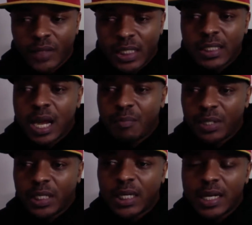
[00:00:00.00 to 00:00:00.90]
Tampa
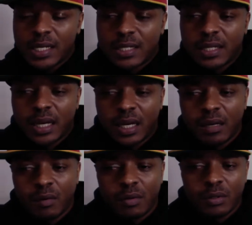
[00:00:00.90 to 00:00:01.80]
does
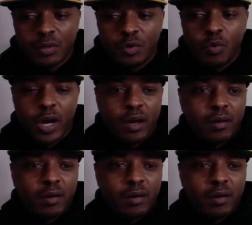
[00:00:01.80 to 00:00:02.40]
do well,